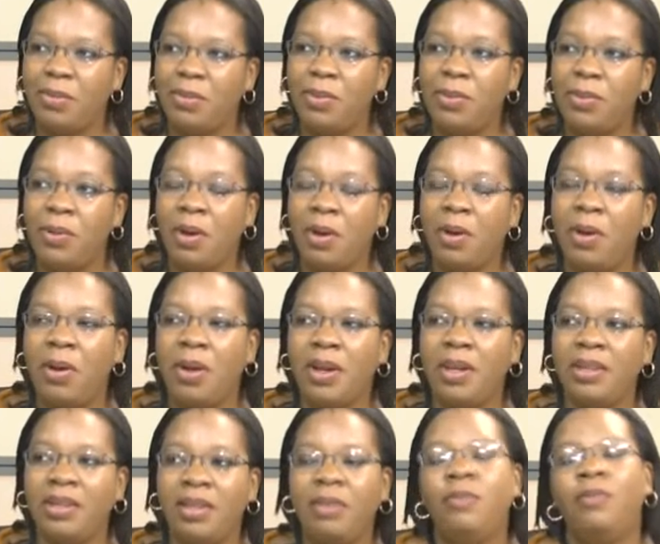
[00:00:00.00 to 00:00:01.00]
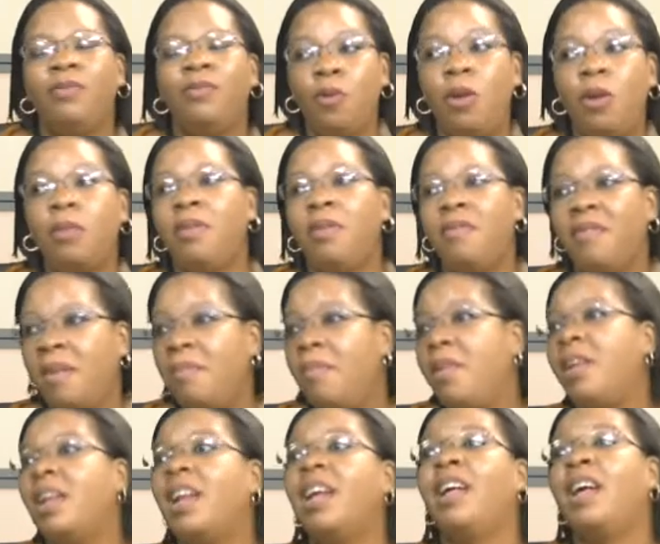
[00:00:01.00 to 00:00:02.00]
who are currently 1.5
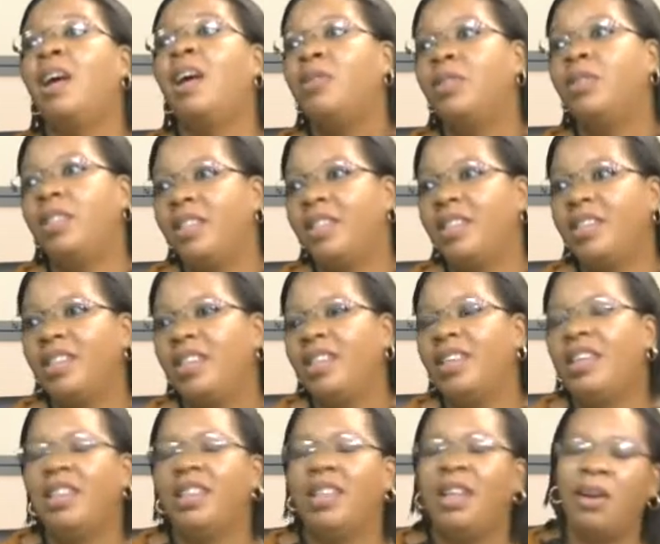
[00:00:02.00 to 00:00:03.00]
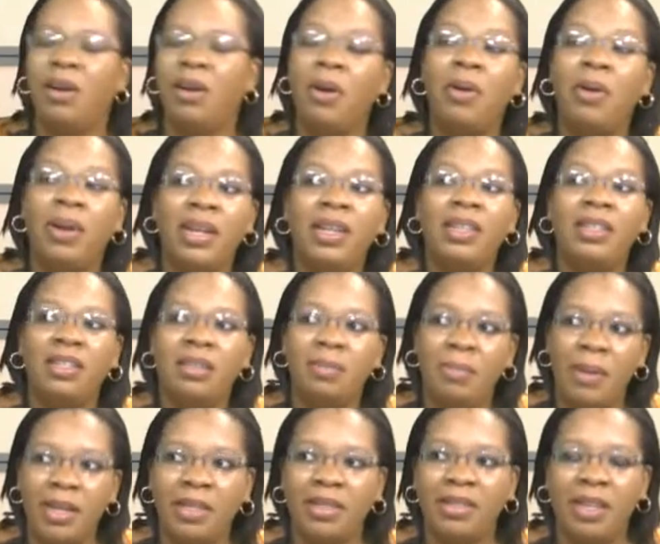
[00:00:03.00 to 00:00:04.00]
million and counting that are currently
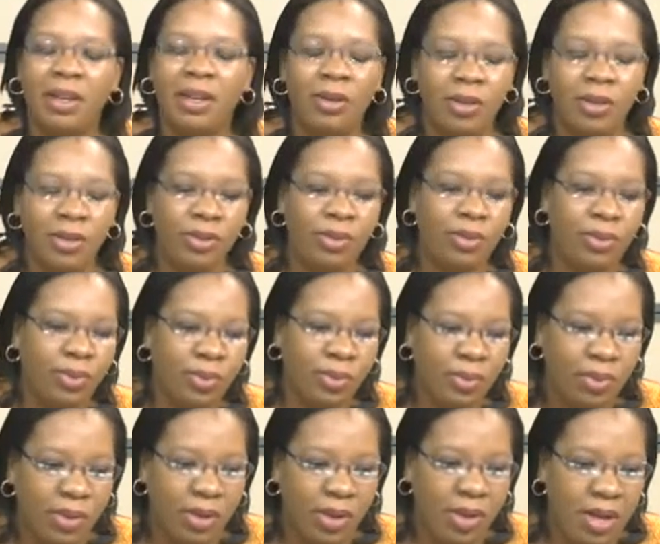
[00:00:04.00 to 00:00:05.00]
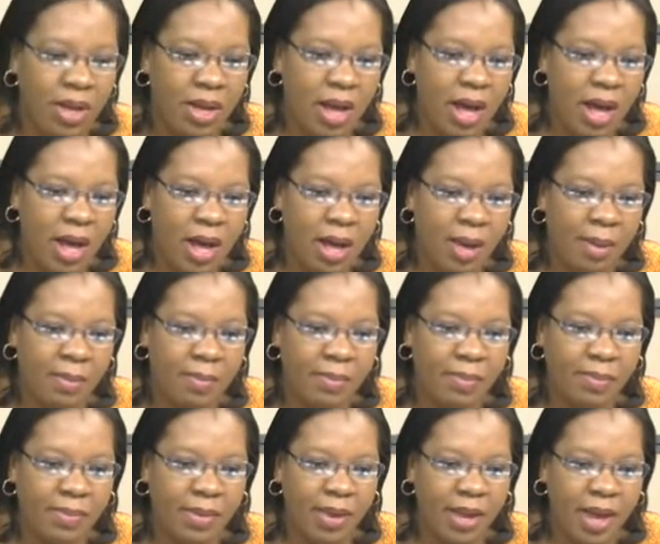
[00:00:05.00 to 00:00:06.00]
displaced according to
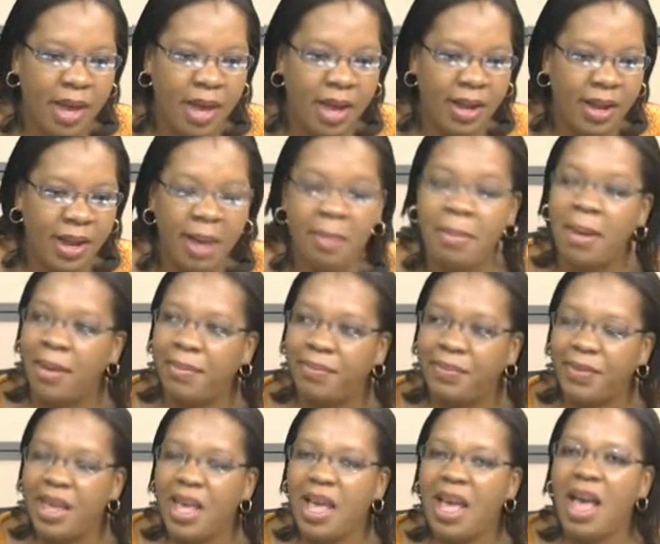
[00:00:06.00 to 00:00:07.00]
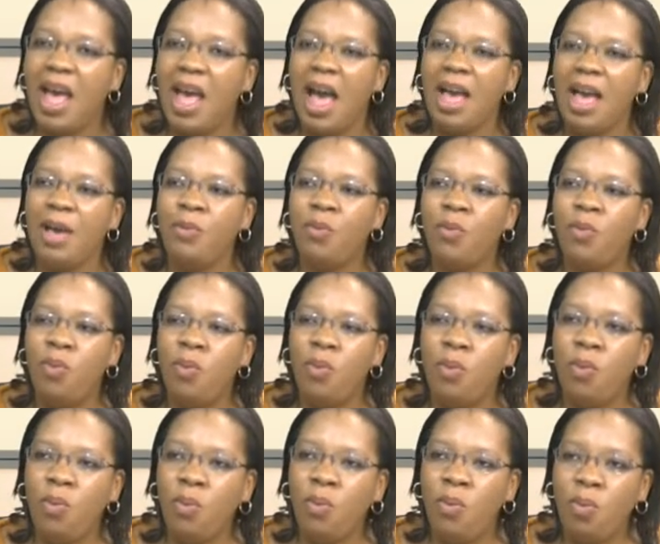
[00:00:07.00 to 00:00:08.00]
um, uh, NEMA.
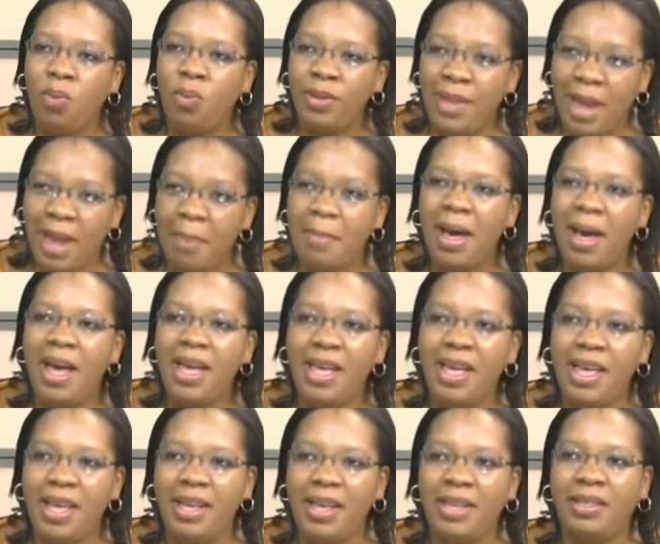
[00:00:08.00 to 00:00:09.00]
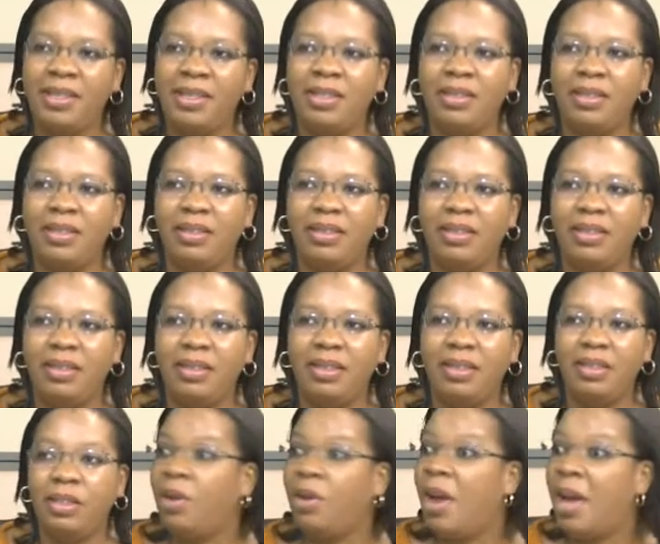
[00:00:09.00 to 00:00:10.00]
NEMA is
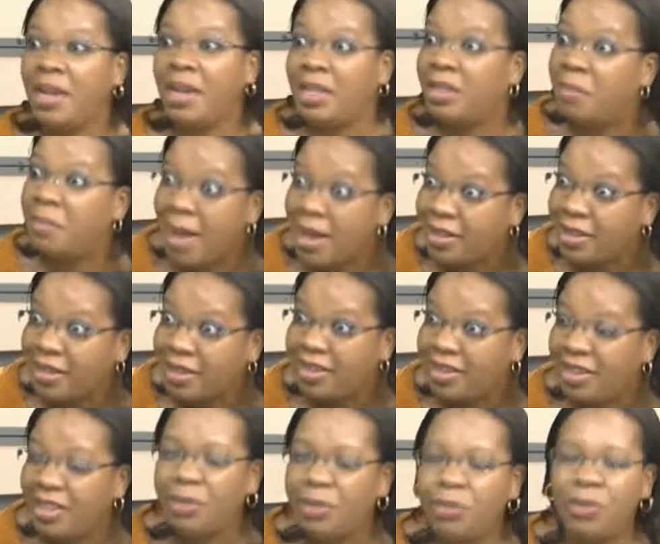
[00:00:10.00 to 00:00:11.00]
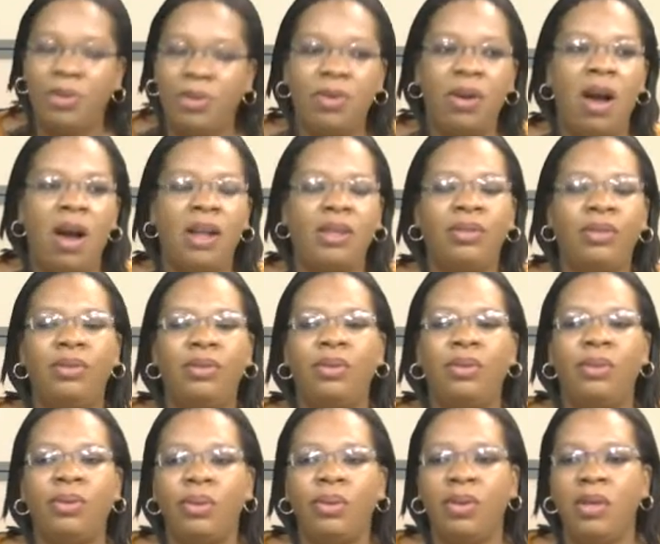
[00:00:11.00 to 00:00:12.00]
trying its best with regards
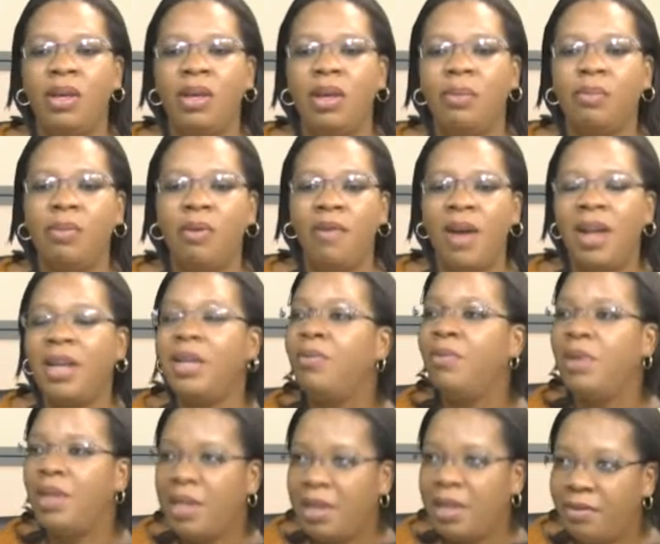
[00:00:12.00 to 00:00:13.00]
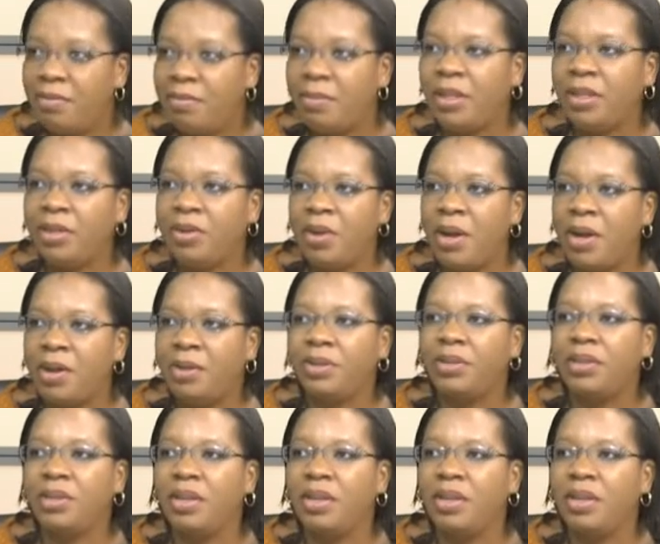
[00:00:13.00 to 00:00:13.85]
to providing relief materials,